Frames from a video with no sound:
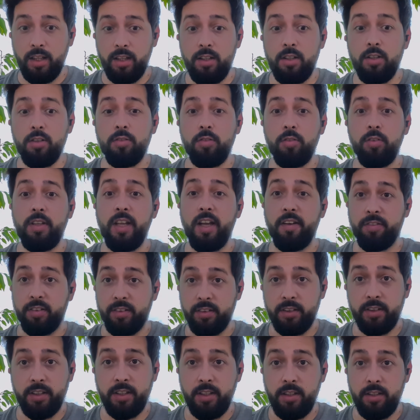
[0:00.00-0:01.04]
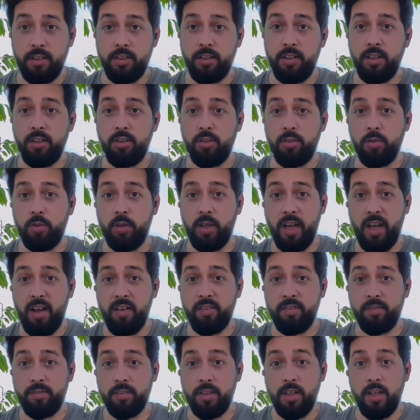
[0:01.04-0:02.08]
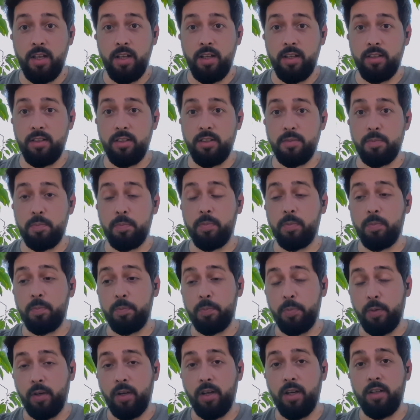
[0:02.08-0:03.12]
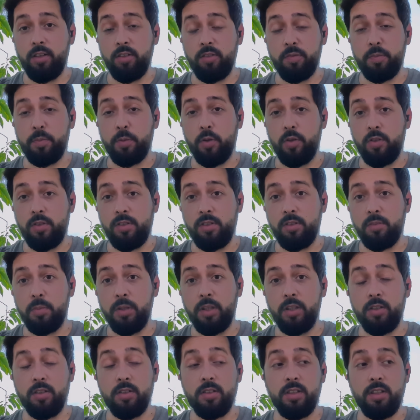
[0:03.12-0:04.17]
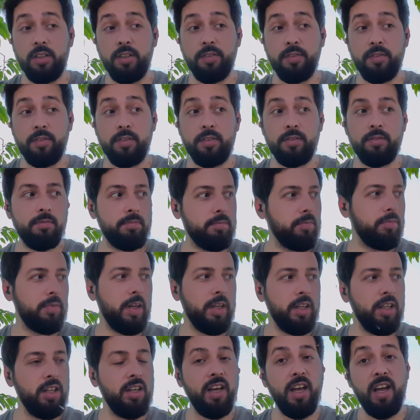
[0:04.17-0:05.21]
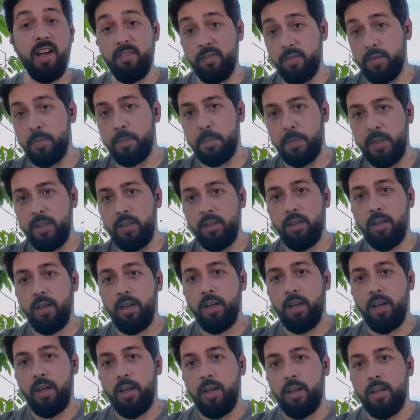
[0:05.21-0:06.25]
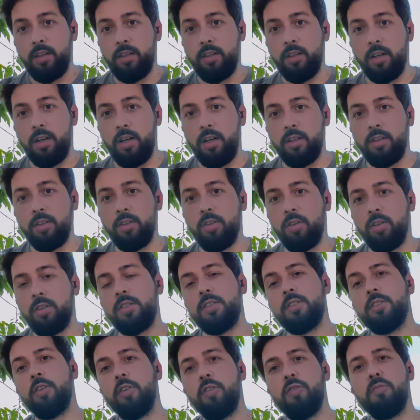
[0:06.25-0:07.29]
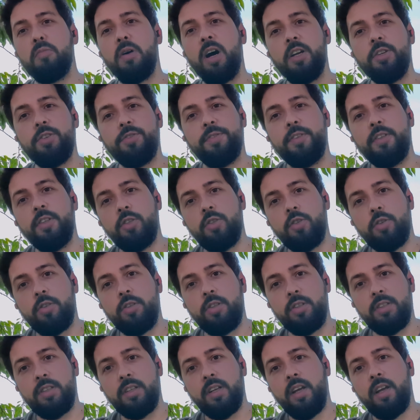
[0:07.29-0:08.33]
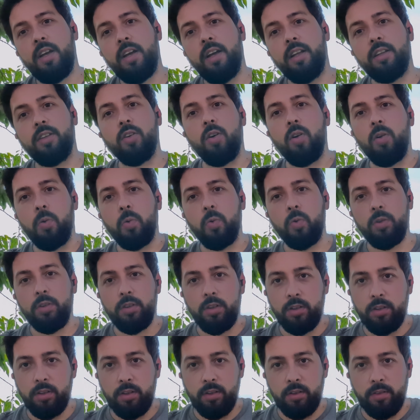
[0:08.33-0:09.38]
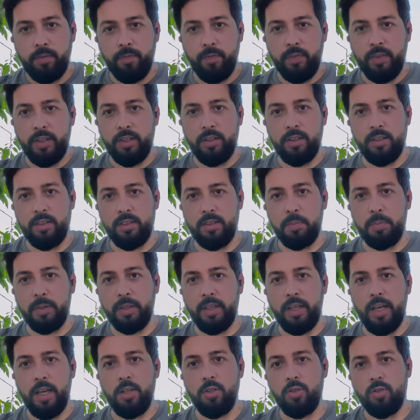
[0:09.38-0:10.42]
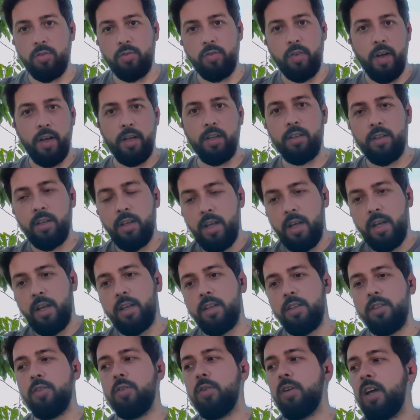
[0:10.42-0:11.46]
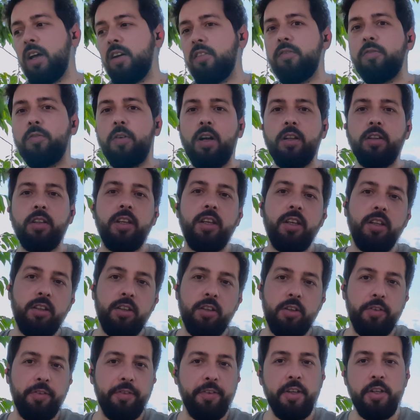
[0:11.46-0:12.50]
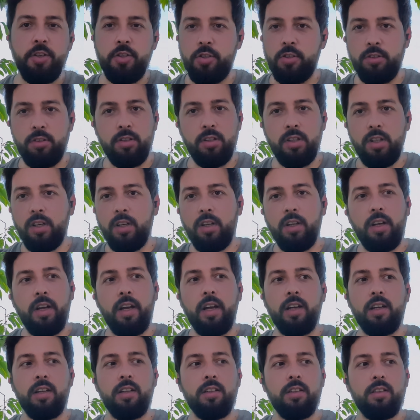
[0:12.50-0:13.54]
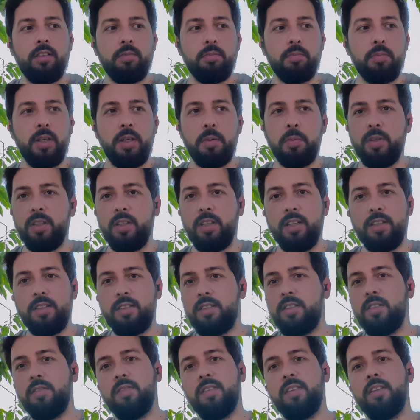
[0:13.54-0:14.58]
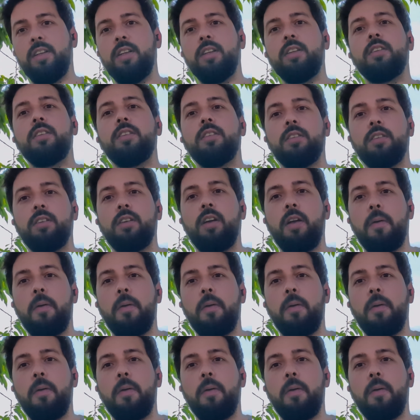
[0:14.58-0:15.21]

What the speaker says: You definitely need to have this kind of person because if in MVP there are not so much features at all in this application, right? You have one killer feature and maybe that's even it.